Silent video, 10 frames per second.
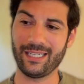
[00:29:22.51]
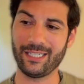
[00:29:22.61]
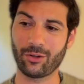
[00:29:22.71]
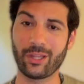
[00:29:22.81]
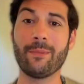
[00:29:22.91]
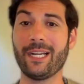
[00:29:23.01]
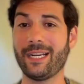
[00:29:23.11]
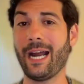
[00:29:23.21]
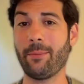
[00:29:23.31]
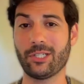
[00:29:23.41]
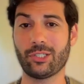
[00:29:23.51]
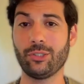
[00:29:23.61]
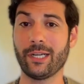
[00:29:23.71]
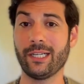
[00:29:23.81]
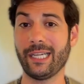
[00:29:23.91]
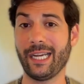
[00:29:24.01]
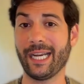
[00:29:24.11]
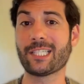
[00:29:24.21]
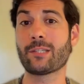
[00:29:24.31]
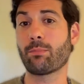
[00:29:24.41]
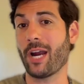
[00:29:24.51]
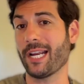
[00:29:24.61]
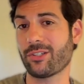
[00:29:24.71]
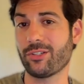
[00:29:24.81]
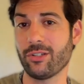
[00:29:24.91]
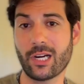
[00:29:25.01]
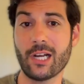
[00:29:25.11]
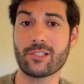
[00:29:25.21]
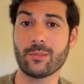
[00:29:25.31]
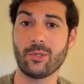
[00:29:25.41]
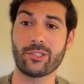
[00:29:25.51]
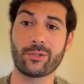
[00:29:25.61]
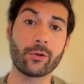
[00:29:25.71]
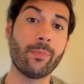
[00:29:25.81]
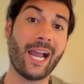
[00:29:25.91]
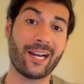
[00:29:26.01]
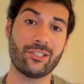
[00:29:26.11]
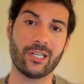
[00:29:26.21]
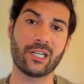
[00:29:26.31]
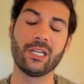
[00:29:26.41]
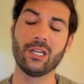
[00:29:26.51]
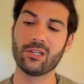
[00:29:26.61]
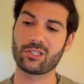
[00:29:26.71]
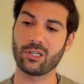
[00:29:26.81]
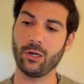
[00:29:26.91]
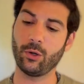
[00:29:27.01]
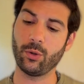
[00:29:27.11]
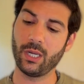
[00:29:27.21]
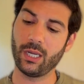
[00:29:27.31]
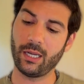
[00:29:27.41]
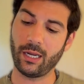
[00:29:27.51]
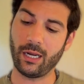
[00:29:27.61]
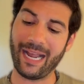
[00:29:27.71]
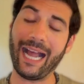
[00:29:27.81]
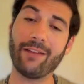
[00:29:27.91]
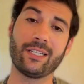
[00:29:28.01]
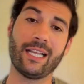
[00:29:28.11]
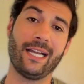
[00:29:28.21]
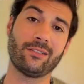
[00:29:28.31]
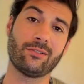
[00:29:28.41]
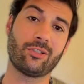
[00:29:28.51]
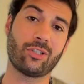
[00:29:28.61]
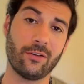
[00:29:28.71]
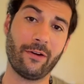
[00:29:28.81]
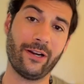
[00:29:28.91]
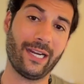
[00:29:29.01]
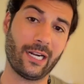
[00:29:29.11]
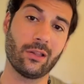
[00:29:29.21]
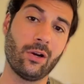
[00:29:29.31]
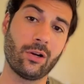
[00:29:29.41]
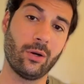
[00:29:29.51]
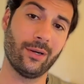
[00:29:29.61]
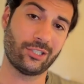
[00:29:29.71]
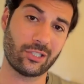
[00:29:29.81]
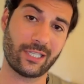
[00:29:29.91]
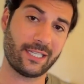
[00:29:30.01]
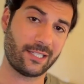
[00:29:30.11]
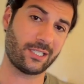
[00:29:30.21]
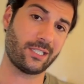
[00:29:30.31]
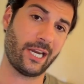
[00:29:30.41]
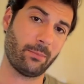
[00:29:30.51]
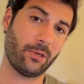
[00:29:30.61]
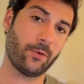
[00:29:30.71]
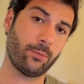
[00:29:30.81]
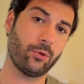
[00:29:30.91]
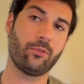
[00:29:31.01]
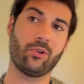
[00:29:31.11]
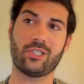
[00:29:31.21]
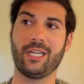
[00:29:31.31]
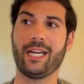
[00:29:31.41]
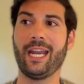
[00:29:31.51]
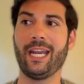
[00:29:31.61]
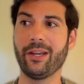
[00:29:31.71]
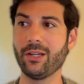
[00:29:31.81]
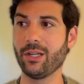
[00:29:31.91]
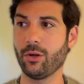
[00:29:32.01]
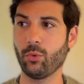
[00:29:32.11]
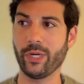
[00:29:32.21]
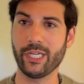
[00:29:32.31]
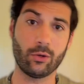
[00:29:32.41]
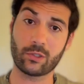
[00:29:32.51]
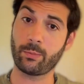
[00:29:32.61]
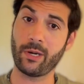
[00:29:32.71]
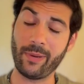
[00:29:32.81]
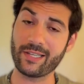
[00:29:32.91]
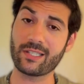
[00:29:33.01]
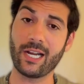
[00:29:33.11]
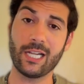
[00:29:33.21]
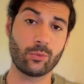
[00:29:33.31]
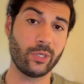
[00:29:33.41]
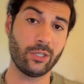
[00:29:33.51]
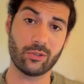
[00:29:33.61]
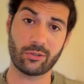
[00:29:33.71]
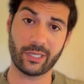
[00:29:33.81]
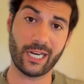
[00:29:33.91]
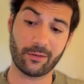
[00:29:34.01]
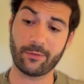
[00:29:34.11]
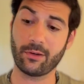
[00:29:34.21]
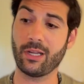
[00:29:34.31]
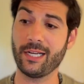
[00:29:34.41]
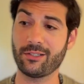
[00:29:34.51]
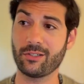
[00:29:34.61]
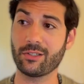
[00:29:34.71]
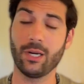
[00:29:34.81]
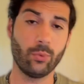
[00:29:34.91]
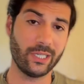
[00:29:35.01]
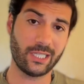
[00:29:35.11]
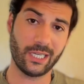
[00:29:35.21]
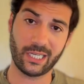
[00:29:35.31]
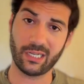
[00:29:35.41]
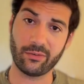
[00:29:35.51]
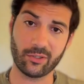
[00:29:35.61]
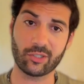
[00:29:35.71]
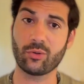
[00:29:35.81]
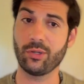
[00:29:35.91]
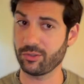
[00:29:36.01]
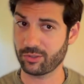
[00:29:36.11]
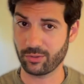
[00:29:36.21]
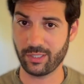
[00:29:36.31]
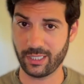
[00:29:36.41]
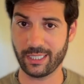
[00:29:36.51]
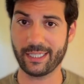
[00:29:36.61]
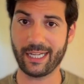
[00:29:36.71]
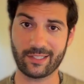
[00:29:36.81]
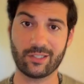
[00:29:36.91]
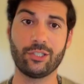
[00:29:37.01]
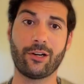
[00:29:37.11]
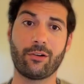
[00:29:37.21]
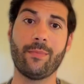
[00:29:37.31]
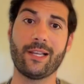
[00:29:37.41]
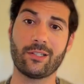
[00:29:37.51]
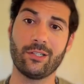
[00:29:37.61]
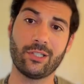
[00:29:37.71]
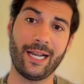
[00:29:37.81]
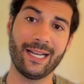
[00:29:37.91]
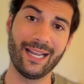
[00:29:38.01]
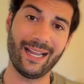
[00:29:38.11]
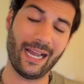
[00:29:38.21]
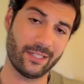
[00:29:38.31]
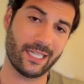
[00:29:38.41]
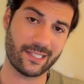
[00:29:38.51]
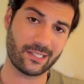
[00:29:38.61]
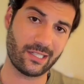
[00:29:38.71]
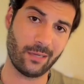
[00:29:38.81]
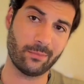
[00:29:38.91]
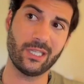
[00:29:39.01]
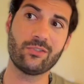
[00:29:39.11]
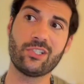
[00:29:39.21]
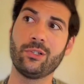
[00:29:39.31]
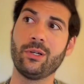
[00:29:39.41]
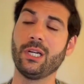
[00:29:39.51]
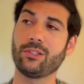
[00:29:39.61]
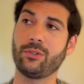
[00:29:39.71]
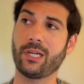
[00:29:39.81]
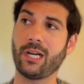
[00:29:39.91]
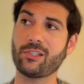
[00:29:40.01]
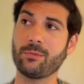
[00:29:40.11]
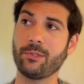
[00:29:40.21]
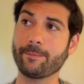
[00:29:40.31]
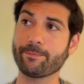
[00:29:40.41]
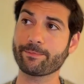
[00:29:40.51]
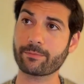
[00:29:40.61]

you're limited in how much you can express to your customers through packaging. So uh, having that certified organic logo is just like a stamp of approval saying, hey, we don't spray pesticides, we use organic fertilizers, we take care of our soil, sort of thing. Like that's the general message that having that stamp gives you to a customer